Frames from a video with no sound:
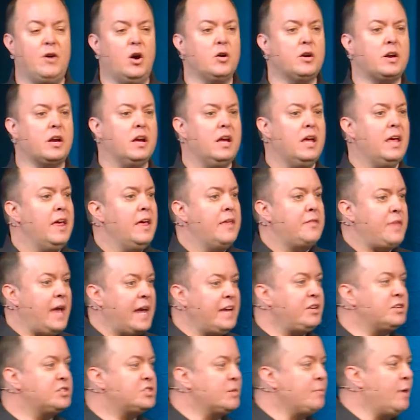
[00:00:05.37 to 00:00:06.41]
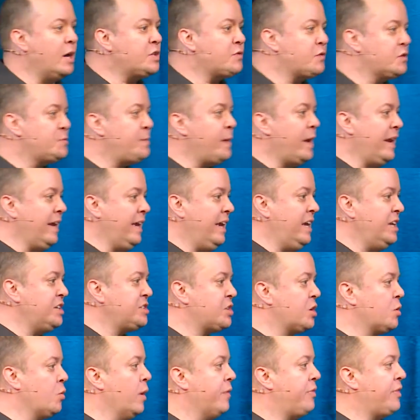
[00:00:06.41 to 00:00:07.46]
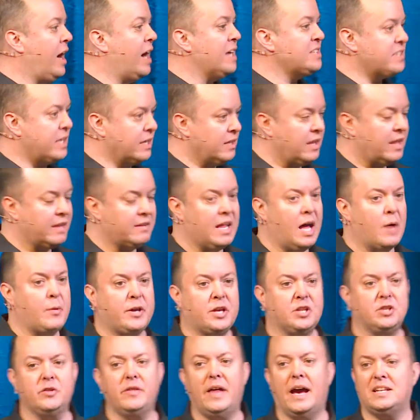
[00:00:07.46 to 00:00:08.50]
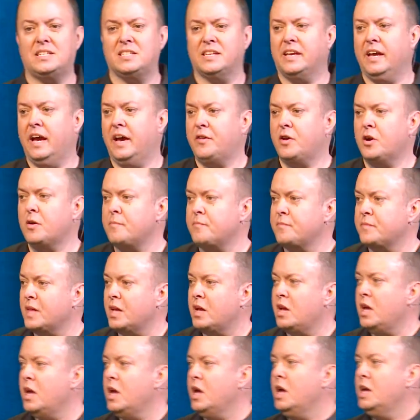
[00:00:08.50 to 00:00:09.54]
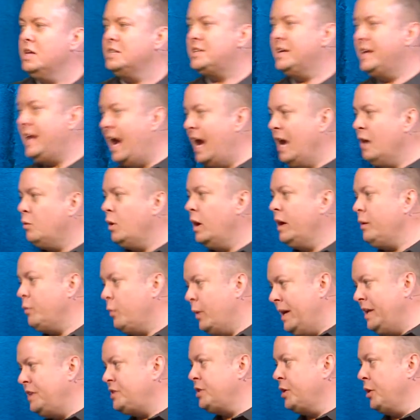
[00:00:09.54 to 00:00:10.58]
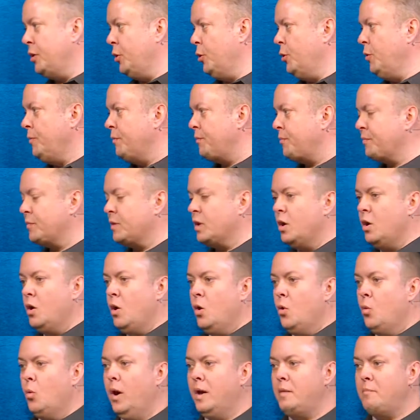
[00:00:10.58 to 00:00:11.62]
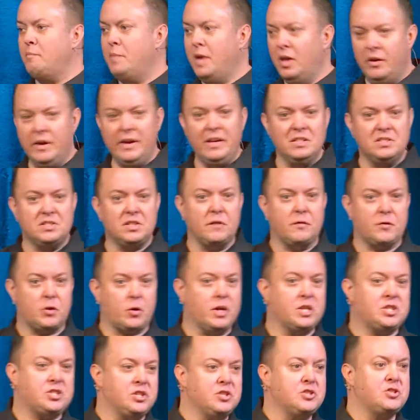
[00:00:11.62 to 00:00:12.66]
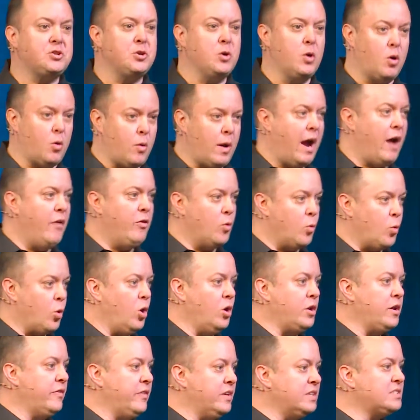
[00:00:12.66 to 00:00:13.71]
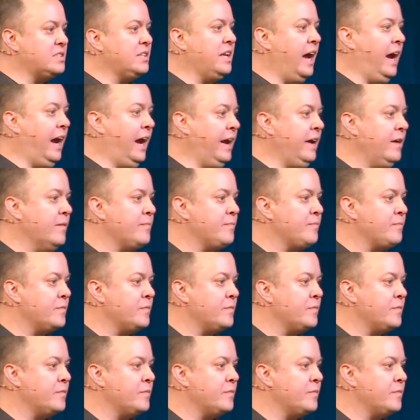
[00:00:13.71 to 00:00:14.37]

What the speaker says: Oak. Thank you so much for spending Easter with us. I'm glad we can do that together. Today, we do what millions of Christians do around the world on this day.